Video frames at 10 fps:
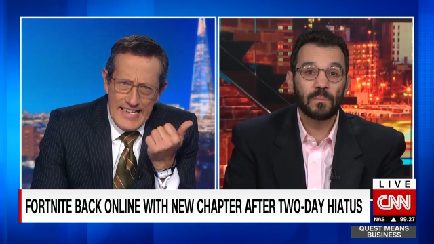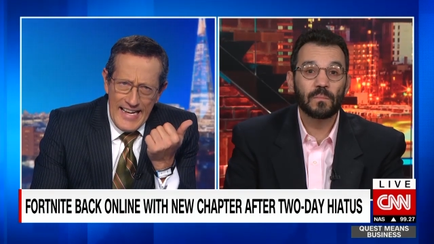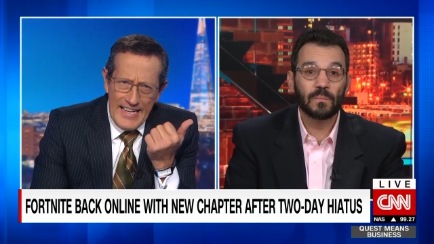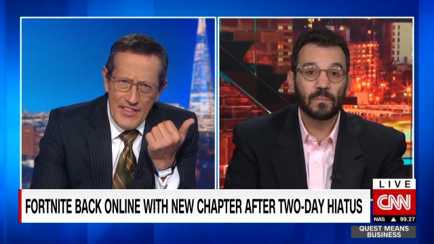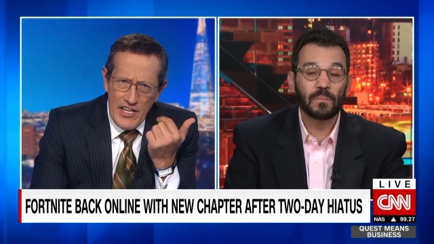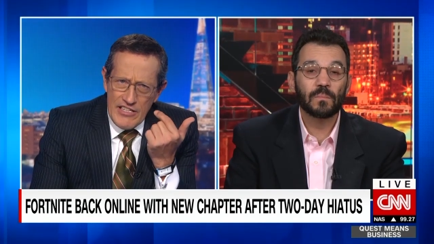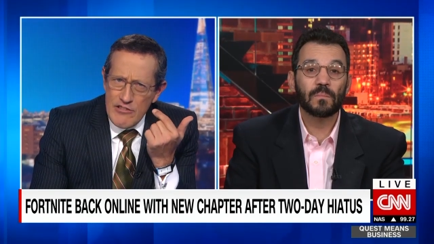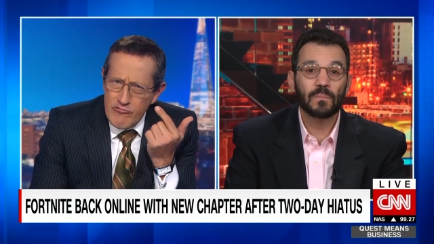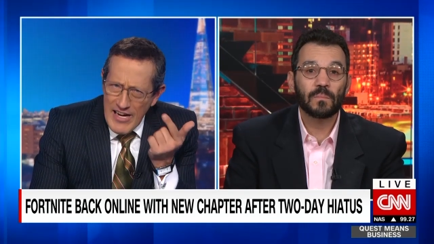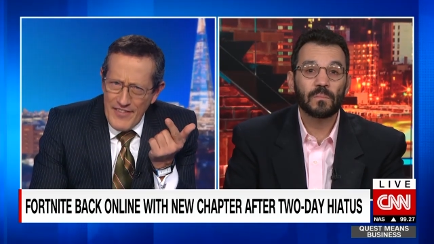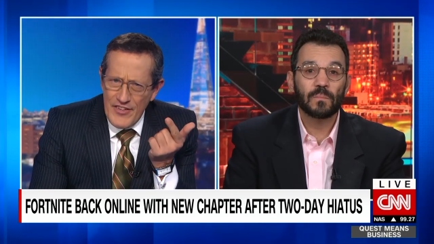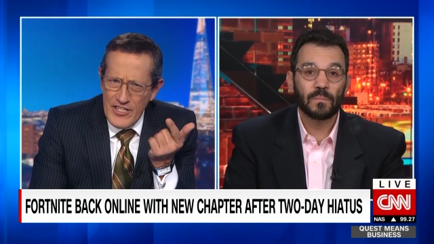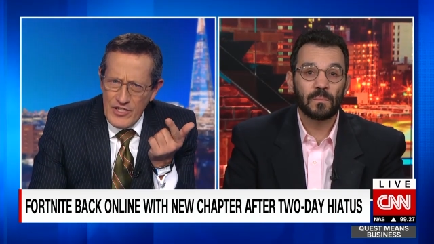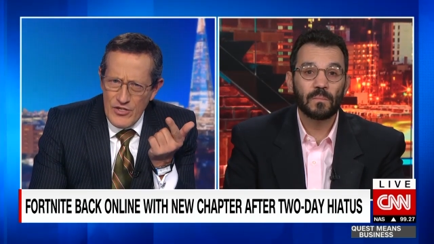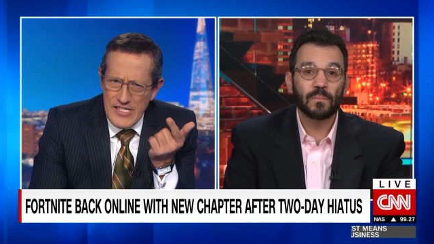Speaker 1: and the only
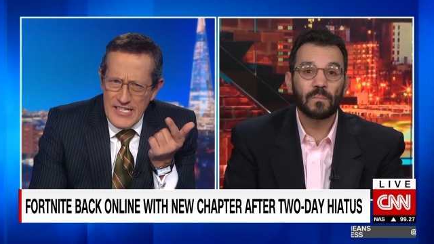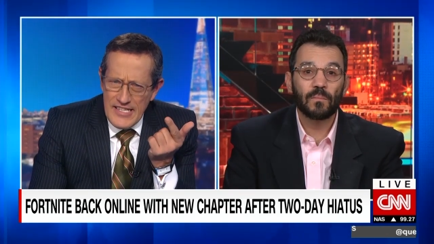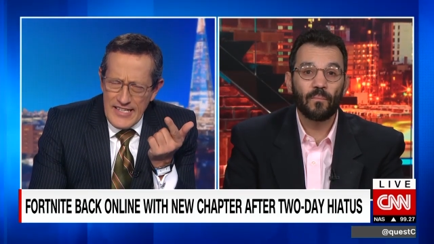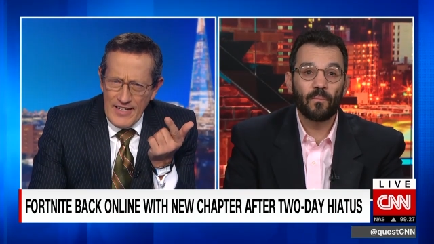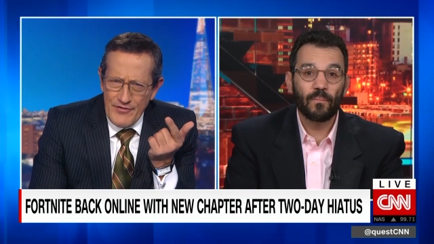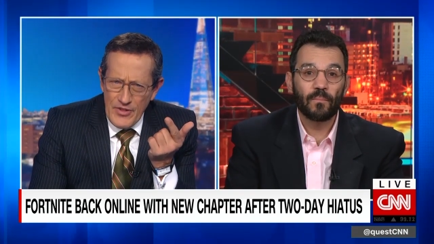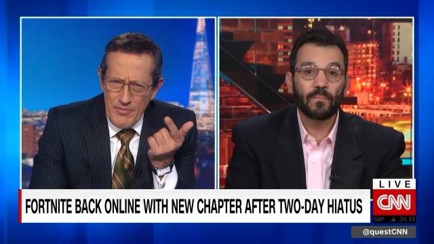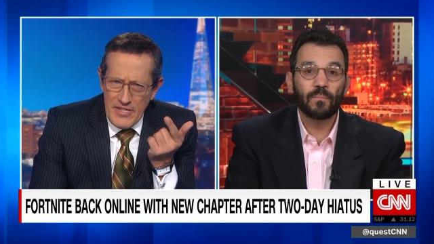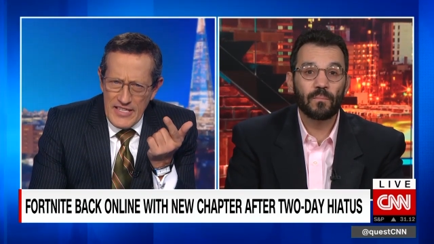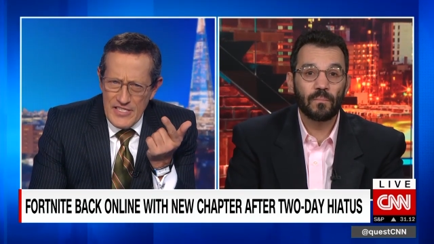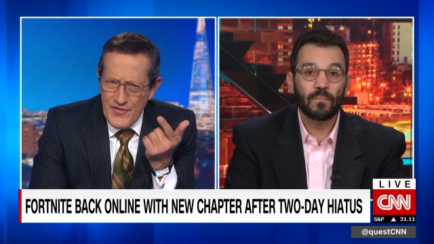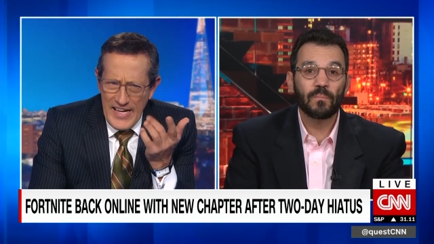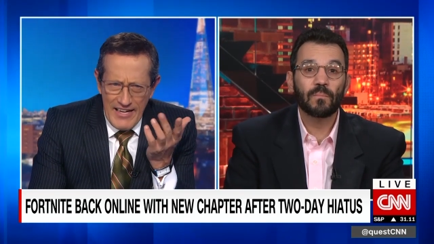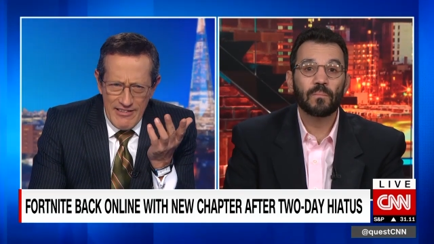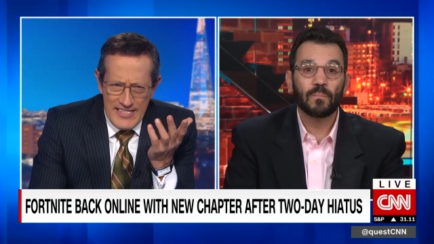revenues come from these
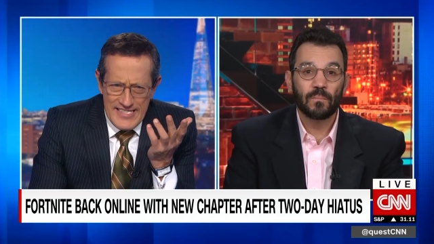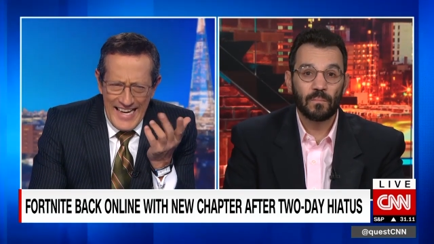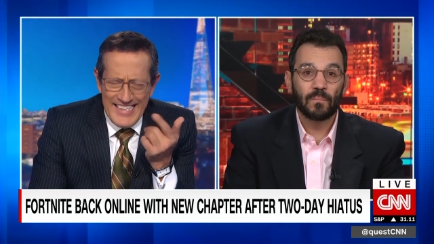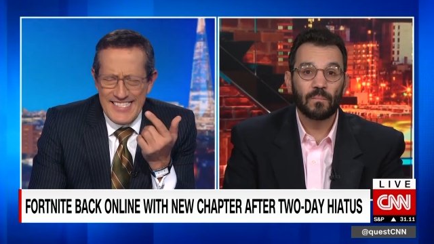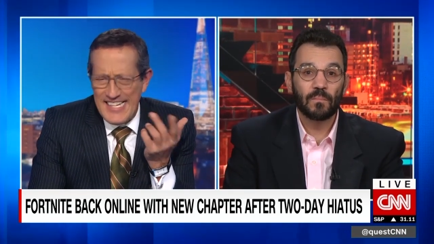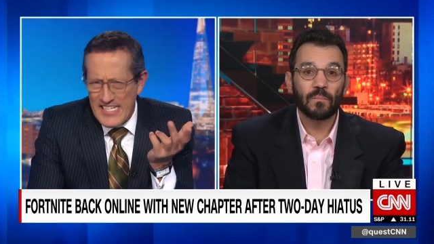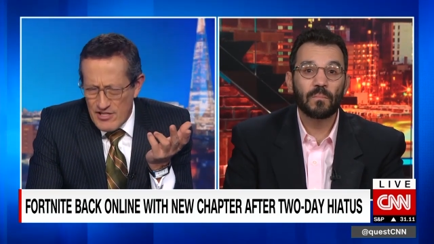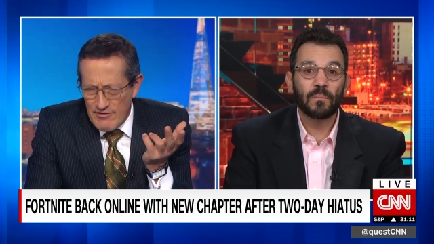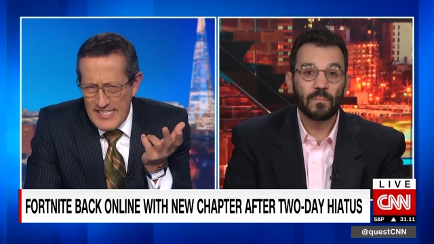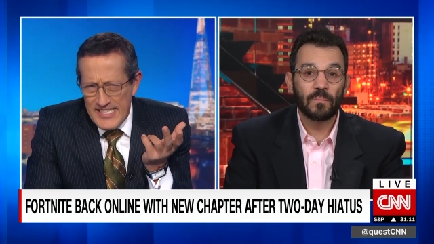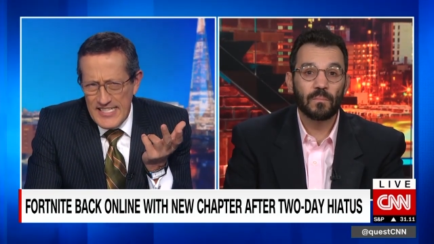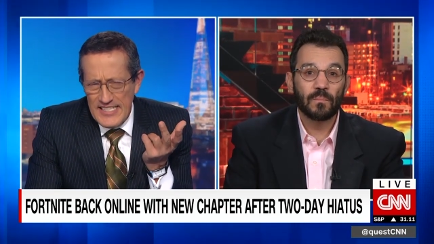various accessories